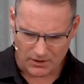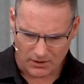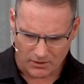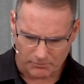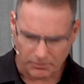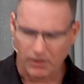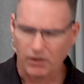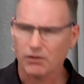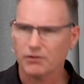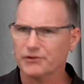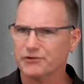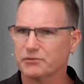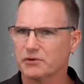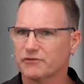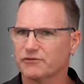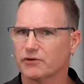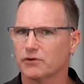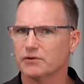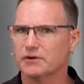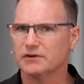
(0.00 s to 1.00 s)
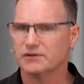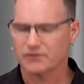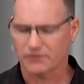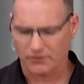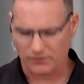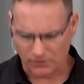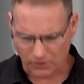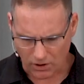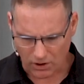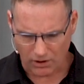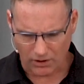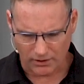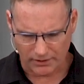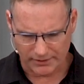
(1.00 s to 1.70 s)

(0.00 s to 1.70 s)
Paul is referring to the law